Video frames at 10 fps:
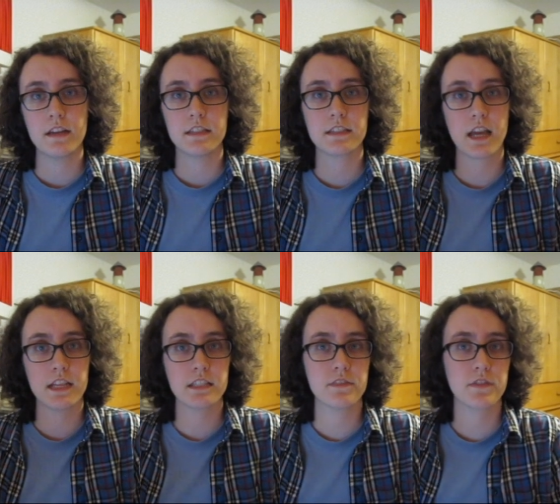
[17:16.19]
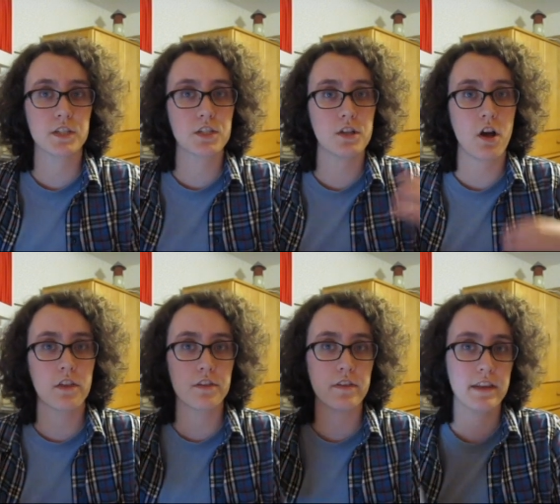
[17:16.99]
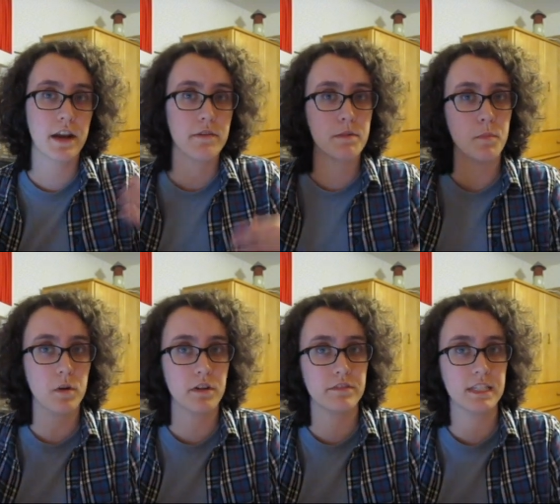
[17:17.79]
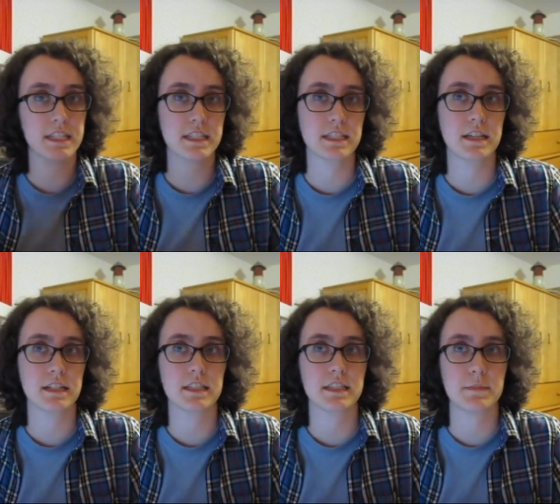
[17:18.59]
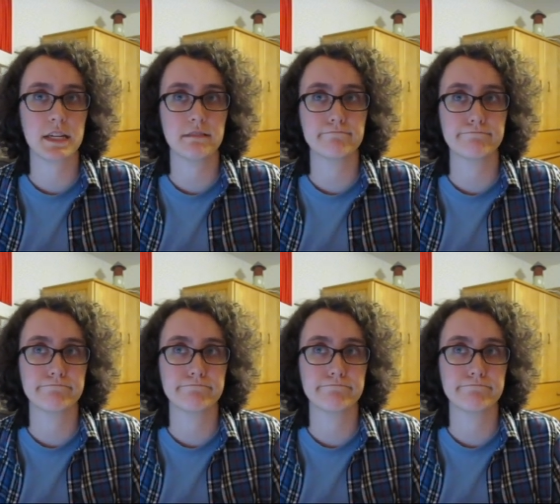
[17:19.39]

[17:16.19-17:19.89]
science fiction author that I read more of list, because, I mean,